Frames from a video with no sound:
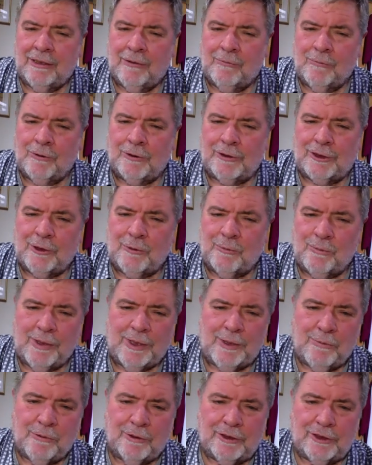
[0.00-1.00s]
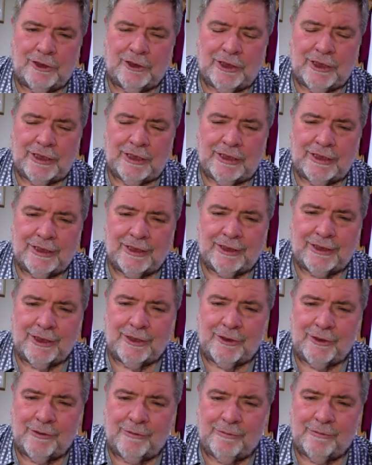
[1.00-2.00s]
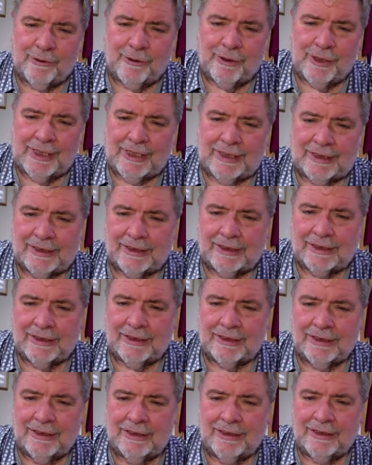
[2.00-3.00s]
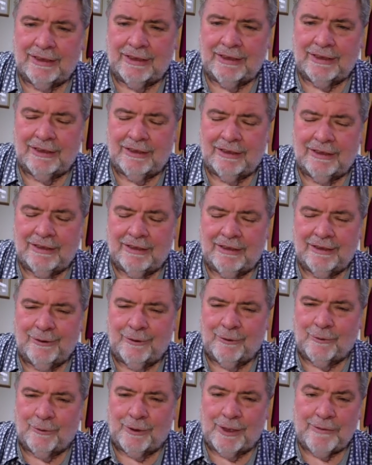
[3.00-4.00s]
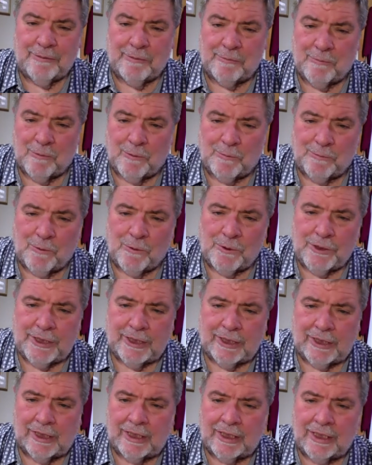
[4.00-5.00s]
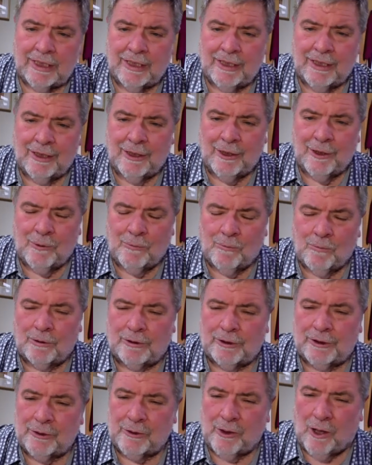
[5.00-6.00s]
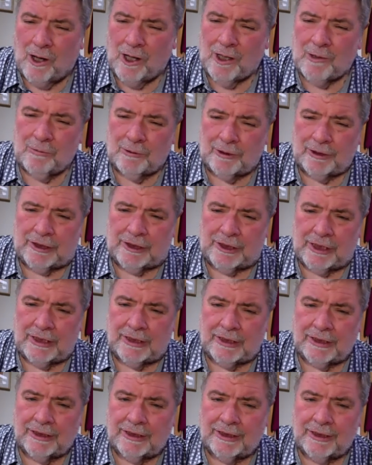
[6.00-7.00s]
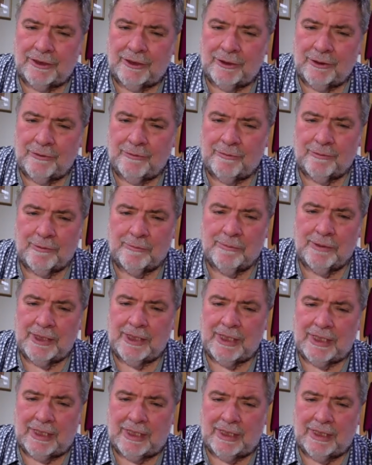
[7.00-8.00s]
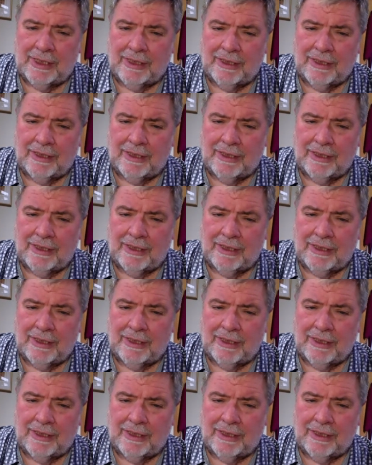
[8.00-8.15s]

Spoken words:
What do we want Jesus to do for us? Or even more pointedly, what do I want Jesus to do for me?